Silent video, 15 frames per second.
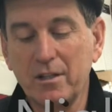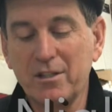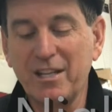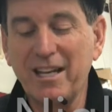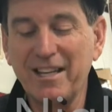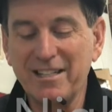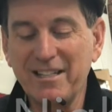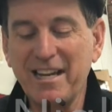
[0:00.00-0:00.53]

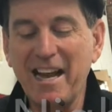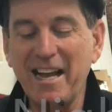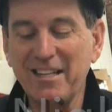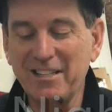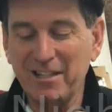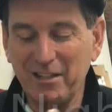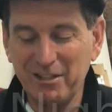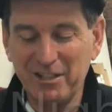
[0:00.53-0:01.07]
it's
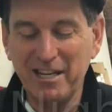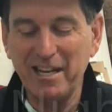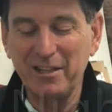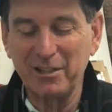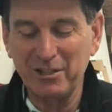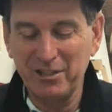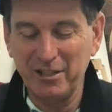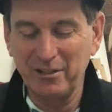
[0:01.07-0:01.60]
cast out of
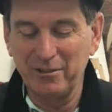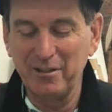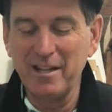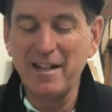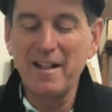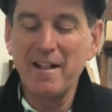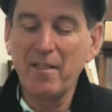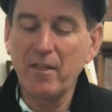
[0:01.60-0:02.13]
stainless steel.
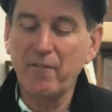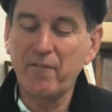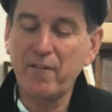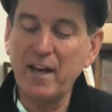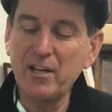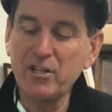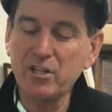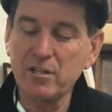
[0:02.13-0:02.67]
The
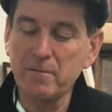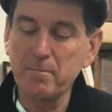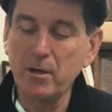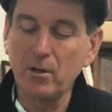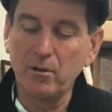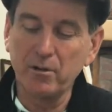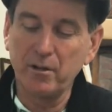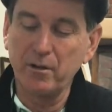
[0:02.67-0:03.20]
face is
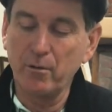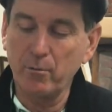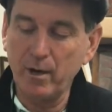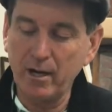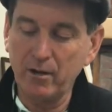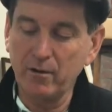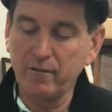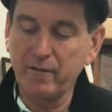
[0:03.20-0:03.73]
milled and the
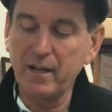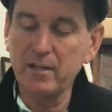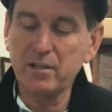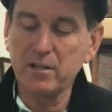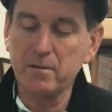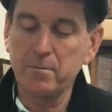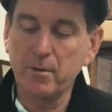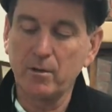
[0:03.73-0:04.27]
radial
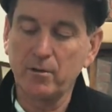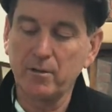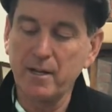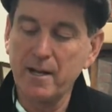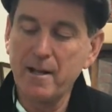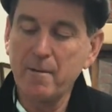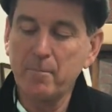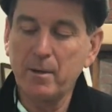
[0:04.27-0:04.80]
face is milled,
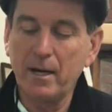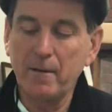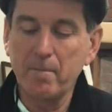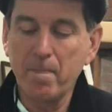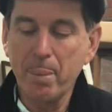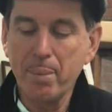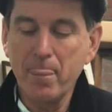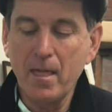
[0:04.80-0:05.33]

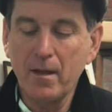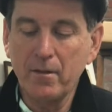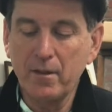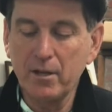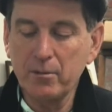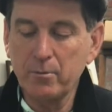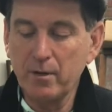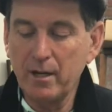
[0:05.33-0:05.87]
but
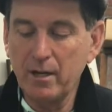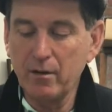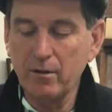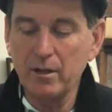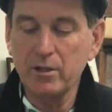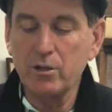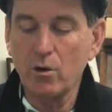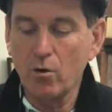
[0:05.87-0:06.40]
this one
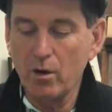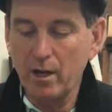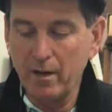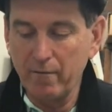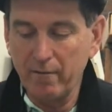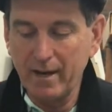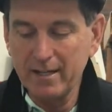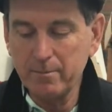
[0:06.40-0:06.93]
here is
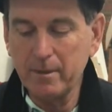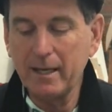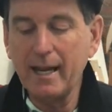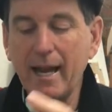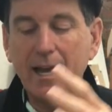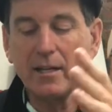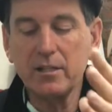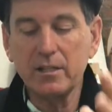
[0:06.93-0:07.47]
investment
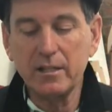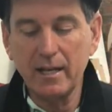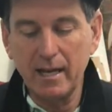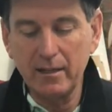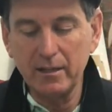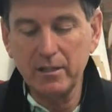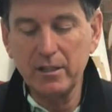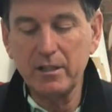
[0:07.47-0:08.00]
cast,
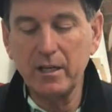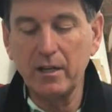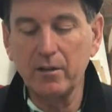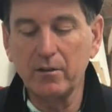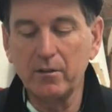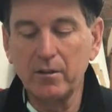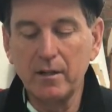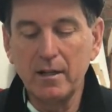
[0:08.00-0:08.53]
stainless
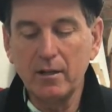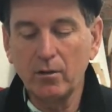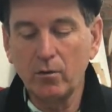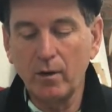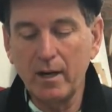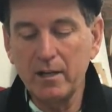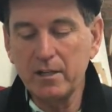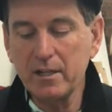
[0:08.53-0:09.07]
steel,
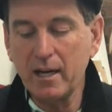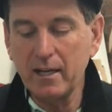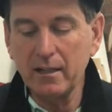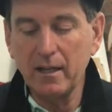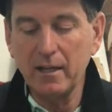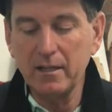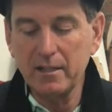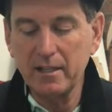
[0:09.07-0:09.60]
great
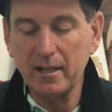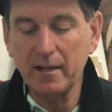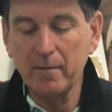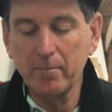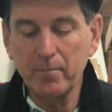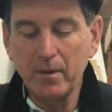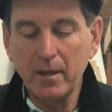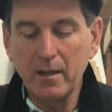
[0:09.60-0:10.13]
sightline
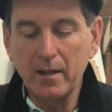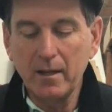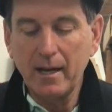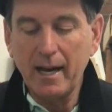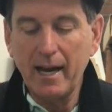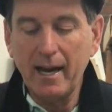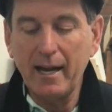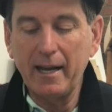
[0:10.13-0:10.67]
setup,
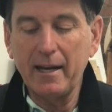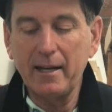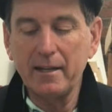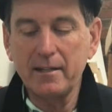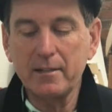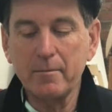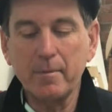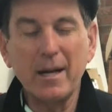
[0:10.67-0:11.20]
and
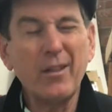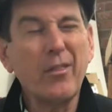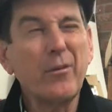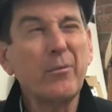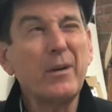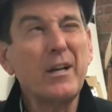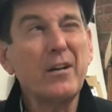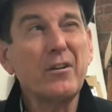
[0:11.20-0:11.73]
it's about
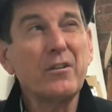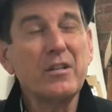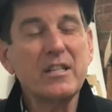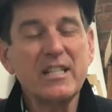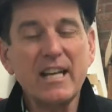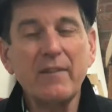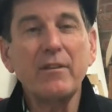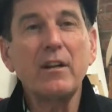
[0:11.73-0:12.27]

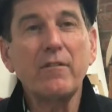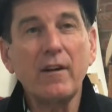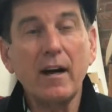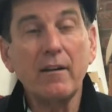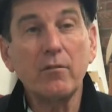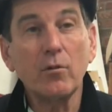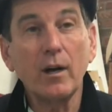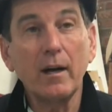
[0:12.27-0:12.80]

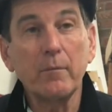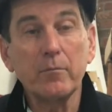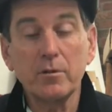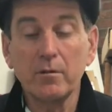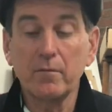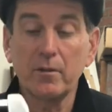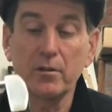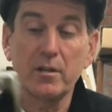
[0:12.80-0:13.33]
375
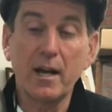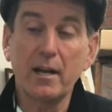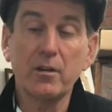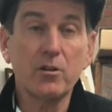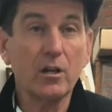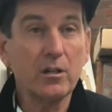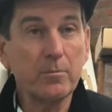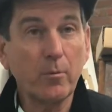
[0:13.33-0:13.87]
grams. There's not
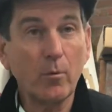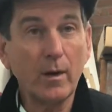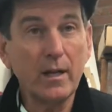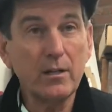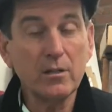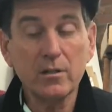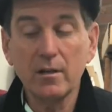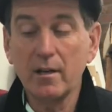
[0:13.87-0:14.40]
adjustable
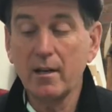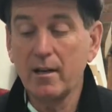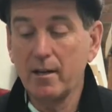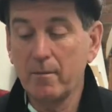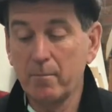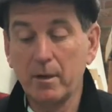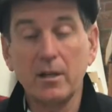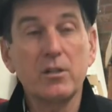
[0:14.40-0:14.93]
weights,
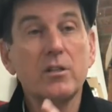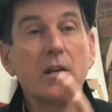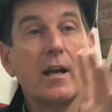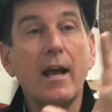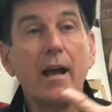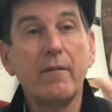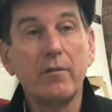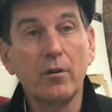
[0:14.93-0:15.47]
but it's
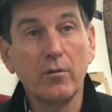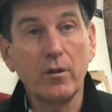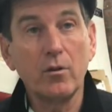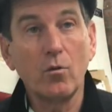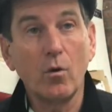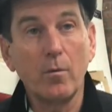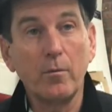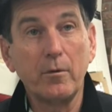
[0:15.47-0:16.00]
heavier
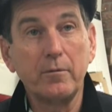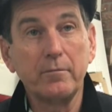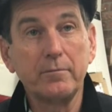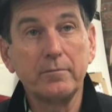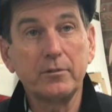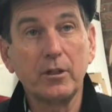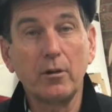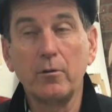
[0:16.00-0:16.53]
than normal.
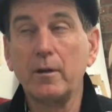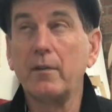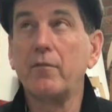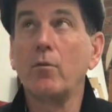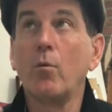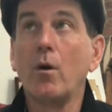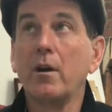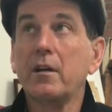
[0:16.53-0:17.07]
So
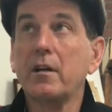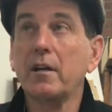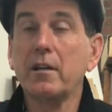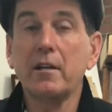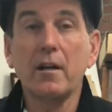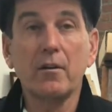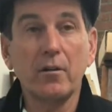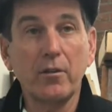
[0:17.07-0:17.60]
if you wanted to cut
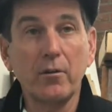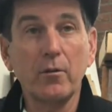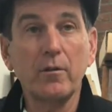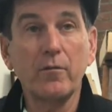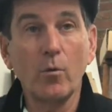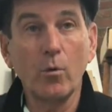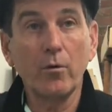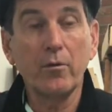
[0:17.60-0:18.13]
it down to
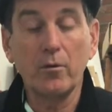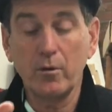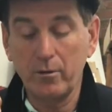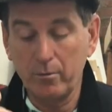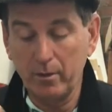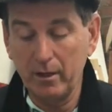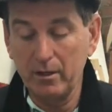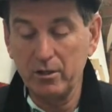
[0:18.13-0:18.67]
34,
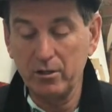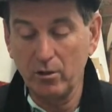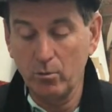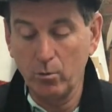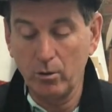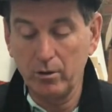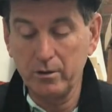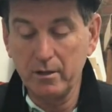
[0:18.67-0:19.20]
33, it
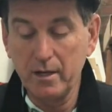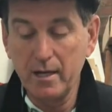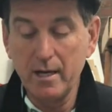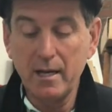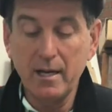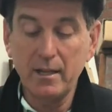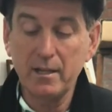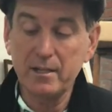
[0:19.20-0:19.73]
still works.
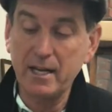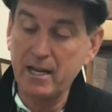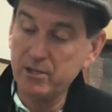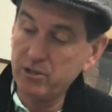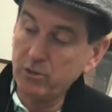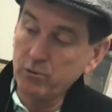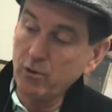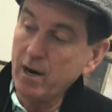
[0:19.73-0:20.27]
This
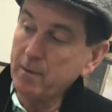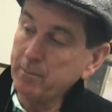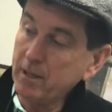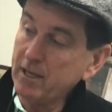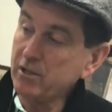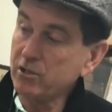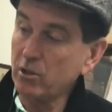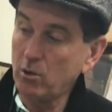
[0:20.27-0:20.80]
has the
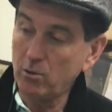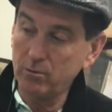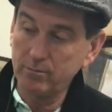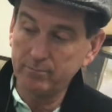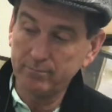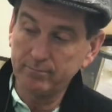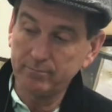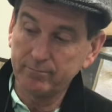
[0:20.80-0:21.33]
triplane sole,